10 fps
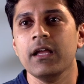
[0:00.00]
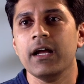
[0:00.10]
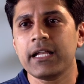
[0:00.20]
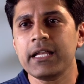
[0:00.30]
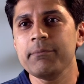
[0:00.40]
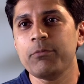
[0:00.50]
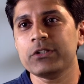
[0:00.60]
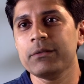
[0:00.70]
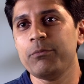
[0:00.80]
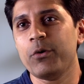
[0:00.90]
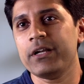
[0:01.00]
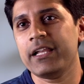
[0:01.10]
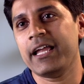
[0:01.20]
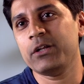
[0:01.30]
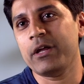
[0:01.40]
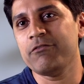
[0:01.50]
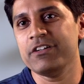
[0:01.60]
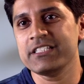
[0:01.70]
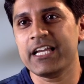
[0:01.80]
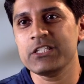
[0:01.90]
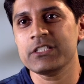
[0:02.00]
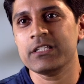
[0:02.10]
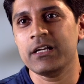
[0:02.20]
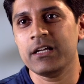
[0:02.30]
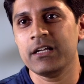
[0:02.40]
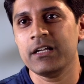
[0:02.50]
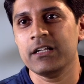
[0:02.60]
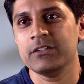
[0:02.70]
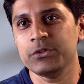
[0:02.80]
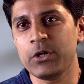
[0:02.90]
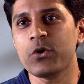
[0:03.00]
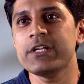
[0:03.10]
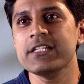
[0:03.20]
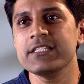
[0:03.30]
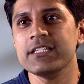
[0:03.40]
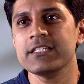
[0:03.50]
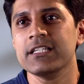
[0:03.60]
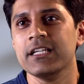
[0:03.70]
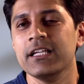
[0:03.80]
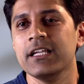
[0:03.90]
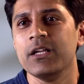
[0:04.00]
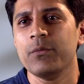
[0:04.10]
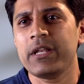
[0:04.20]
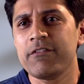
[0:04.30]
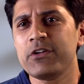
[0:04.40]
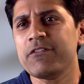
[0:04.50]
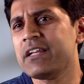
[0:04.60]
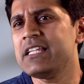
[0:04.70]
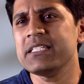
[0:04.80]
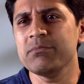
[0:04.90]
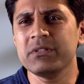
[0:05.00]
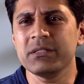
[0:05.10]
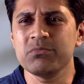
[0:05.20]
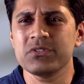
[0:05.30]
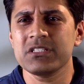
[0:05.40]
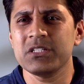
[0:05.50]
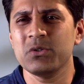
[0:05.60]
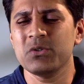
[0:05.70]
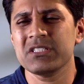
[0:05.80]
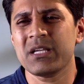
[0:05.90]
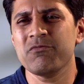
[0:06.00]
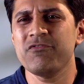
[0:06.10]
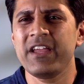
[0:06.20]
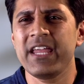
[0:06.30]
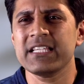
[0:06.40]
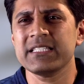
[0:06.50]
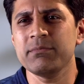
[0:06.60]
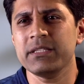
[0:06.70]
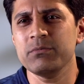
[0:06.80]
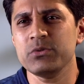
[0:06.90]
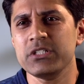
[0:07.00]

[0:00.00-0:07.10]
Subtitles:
Another important point I'd like to emphasize to the audience is whenever you have any symptoms, some vague symptoms